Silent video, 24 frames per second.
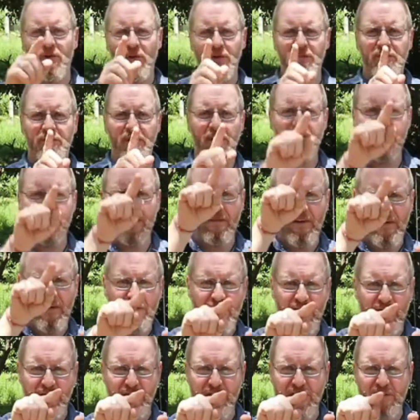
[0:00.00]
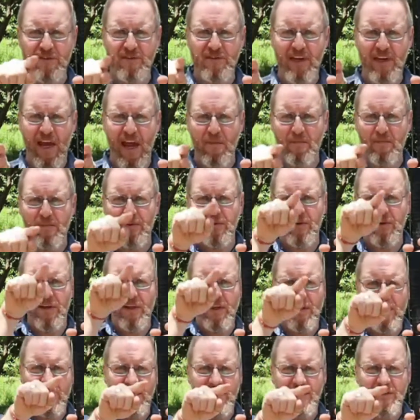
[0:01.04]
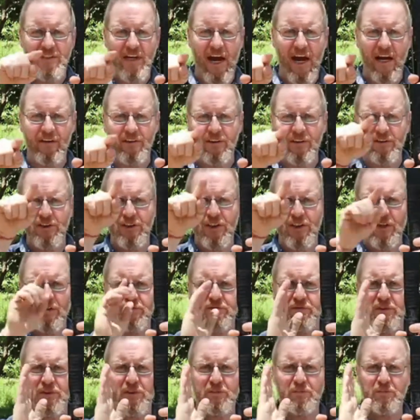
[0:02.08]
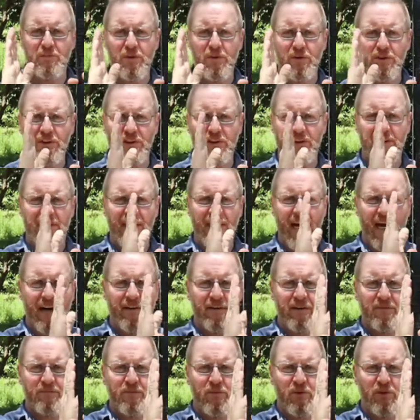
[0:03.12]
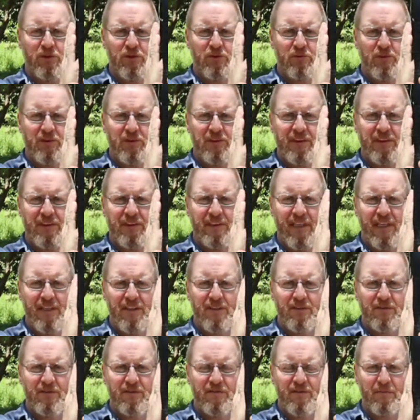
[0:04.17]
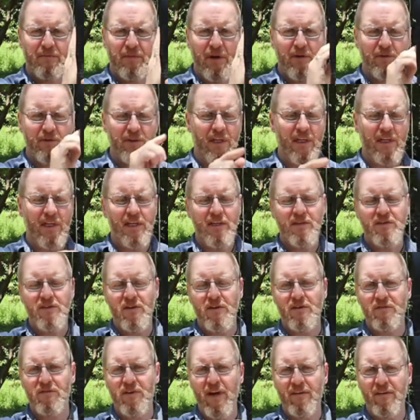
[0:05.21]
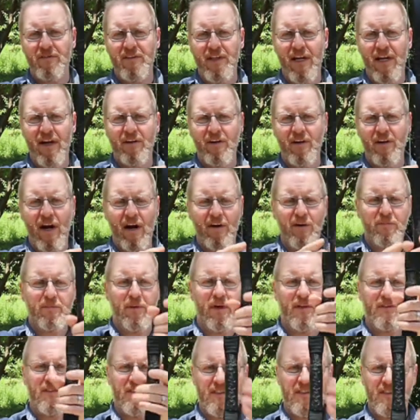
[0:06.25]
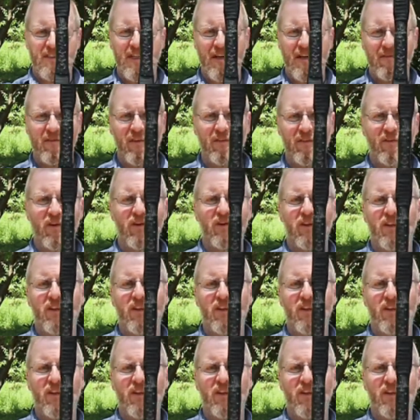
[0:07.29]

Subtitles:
bows have that sort of step, this arrow shelf, which pushes the arrow more towards the center of the bow. So if you have a narrow arrow pass, it's the same thing. If you look at